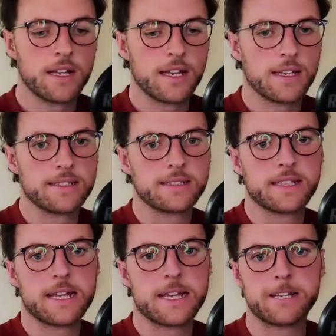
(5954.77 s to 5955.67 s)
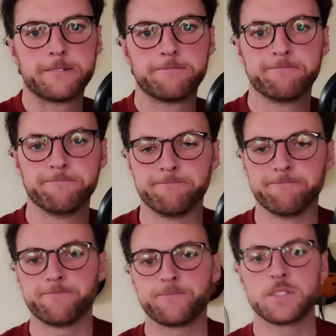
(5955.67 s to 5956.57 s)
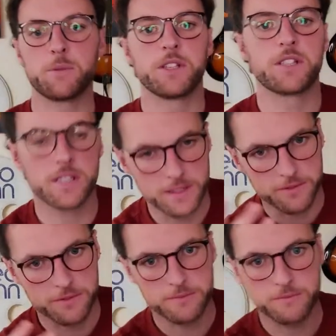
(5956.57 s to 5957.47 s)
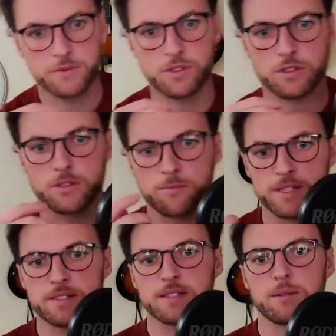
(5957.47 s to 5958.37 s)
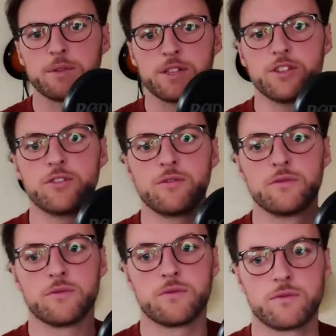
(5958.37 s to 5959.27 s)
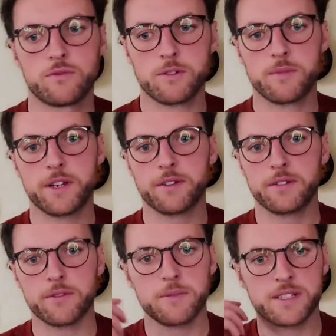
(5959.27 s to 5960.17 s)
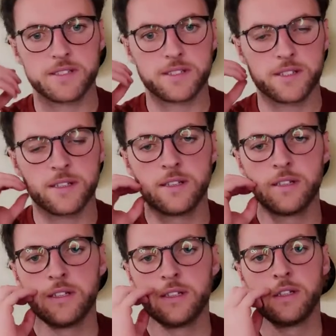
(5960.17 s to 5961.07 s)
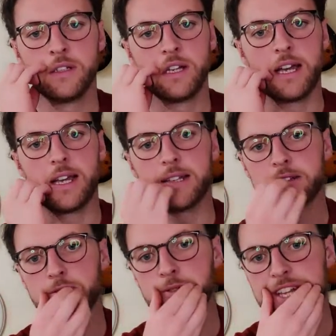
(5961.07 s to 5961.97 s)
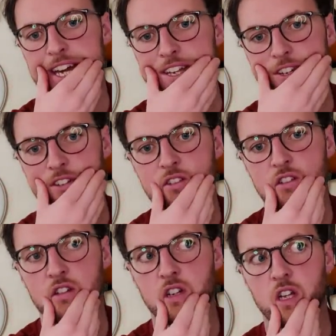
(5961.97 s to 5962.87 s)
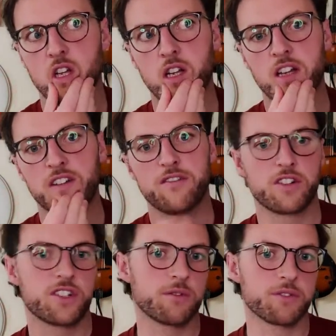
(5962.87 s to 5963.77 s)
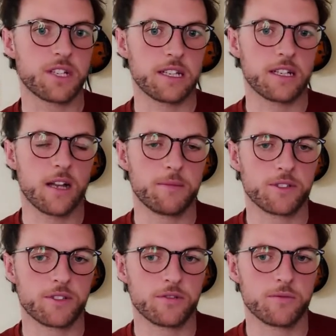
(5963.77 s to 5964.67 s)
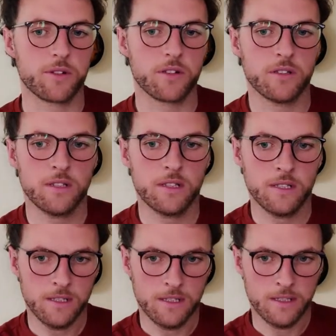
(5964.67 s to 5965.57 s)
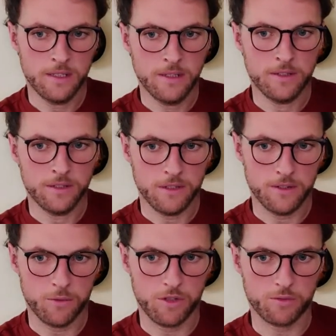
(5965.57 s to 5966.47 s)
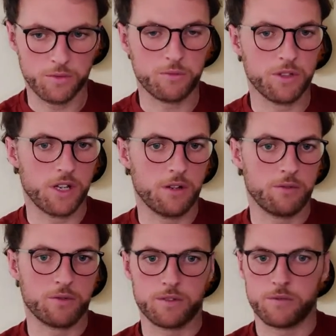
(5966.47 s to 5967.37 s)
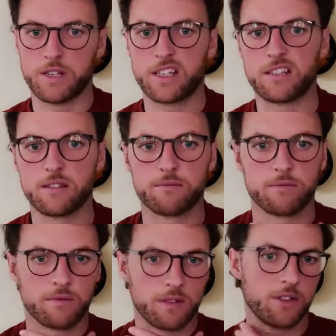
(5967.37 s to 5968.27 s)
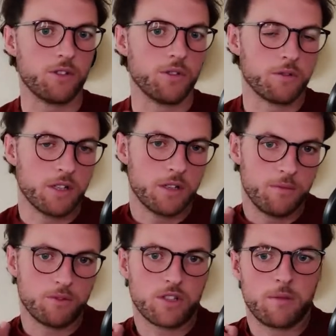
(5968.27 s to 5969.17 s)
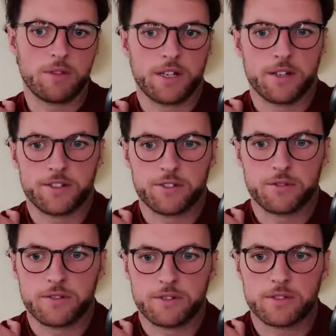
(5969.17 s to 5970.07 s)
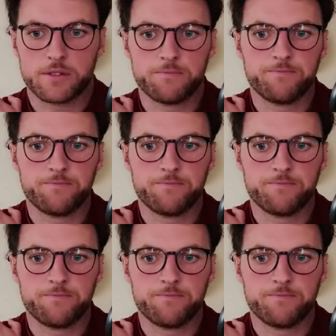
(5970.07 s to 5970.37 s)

and we kind of took the pieces that we knew from listening to, and we added kind of a verse that was kind of common to them all. The ones we thought those ones that were they were kind of the most commonly heard, whatever. So,